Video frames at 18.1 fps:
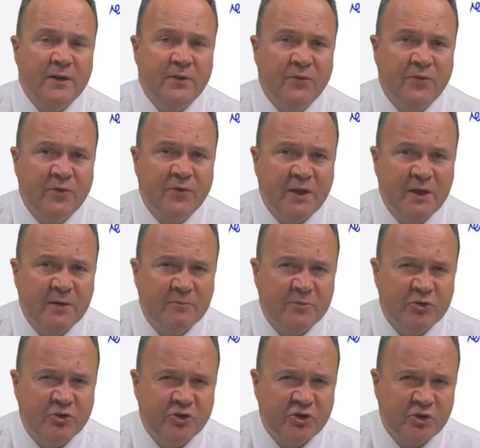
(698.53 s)
the
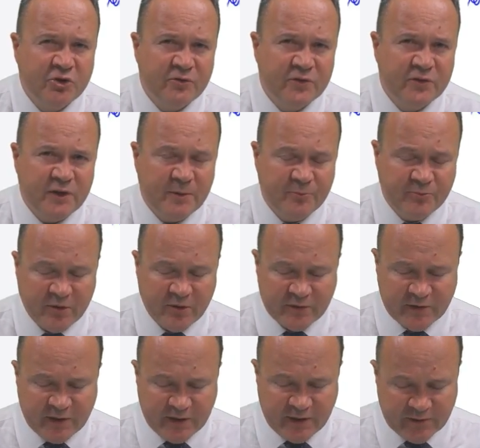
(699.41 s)
maturity
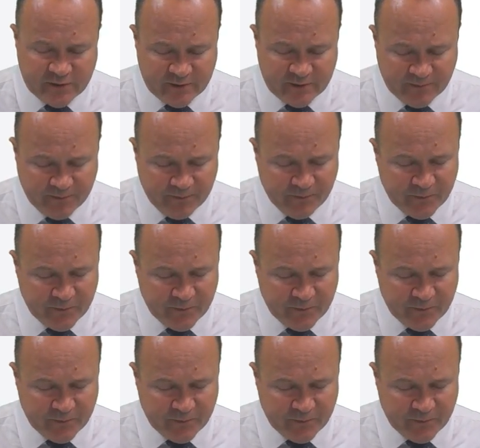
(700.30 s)
proceeds.